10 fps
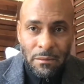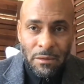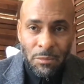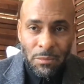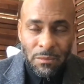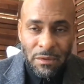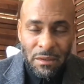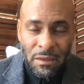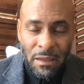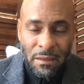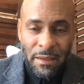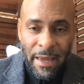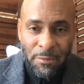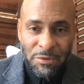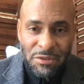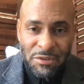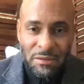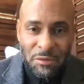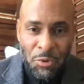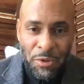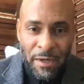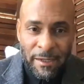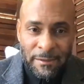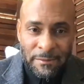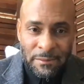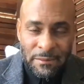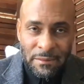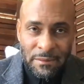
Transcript: the language in the Quran